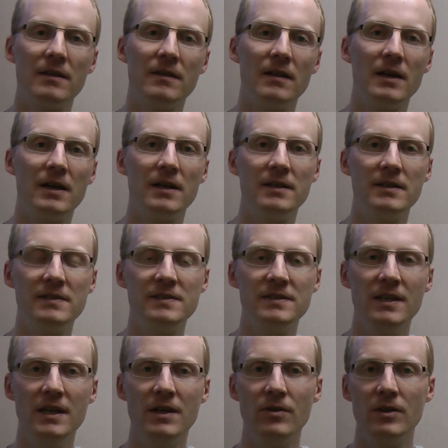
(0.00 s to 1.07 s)
uh, this
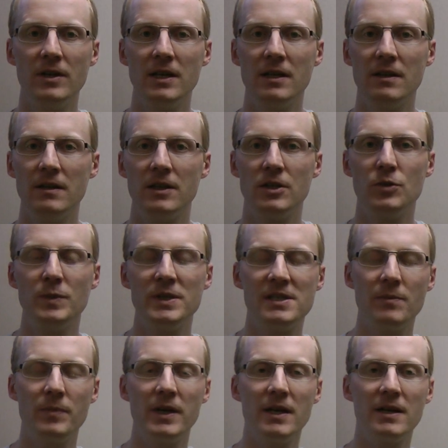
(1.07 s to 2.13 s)
year in, in
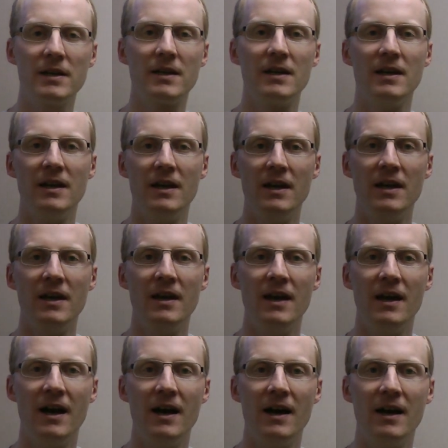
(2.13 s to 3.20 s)
Spitzerberg,
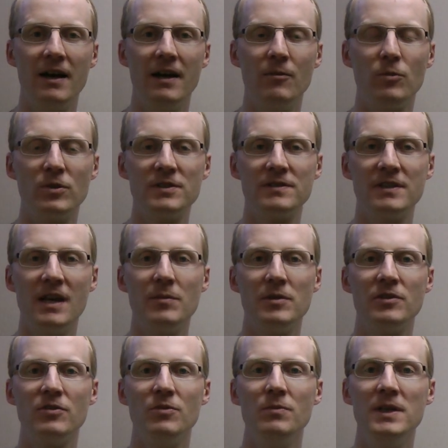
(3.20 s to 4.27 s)
I was
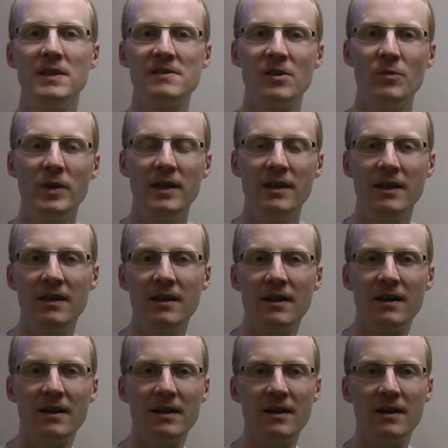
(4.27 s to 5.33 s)
able to meet so many
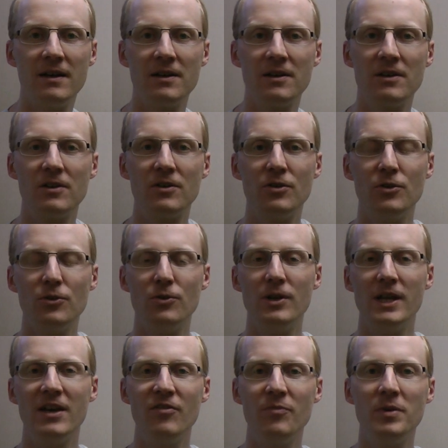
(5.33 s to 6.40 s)
uh,
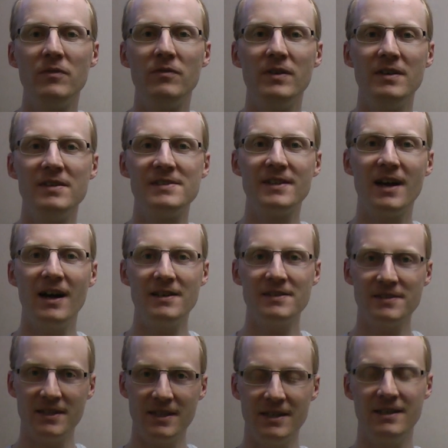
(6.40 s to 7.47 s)
cool F P V
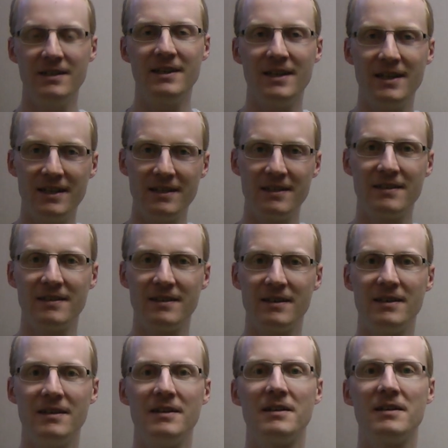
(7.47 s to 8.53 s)
stars there and
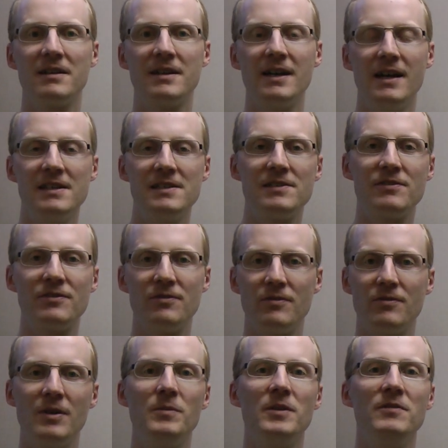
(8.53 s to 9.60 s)
uh, guys
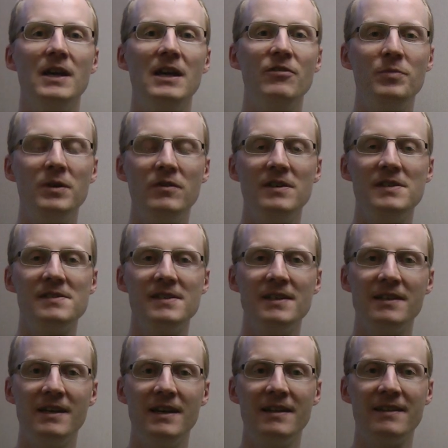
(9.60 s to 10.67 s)
from the F P V
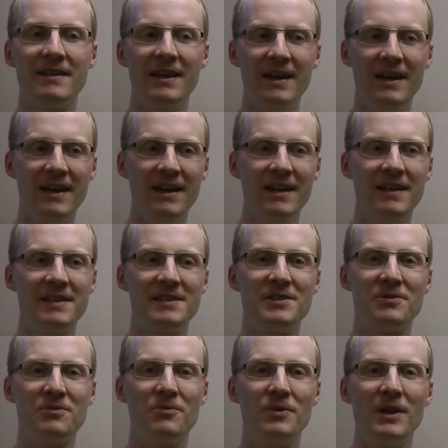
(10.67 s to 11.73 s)
scene, and
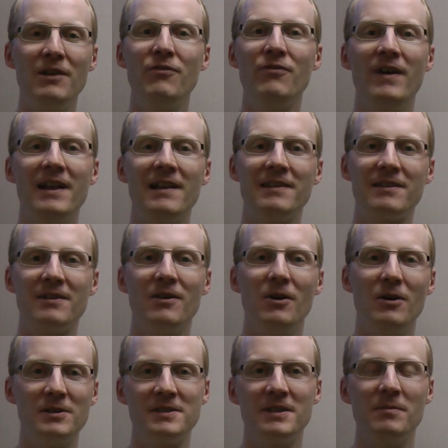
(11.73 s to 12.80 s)
it's really felt
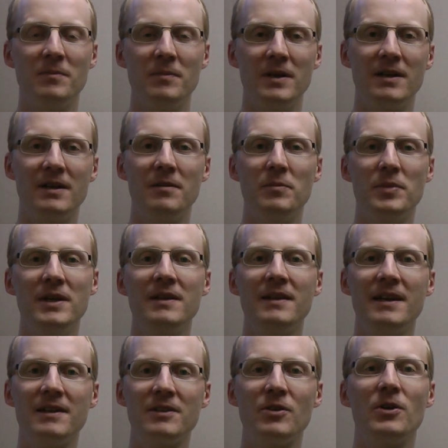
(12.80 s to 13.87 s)
awesome uh, being
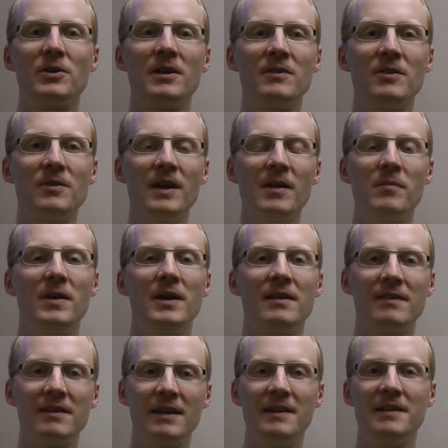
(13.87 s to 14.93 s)
there, talking to them
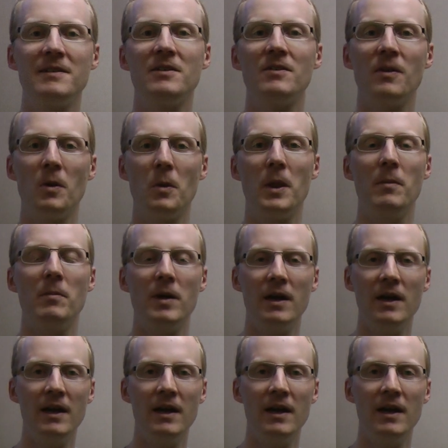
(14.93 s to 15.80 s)
and getting to know them.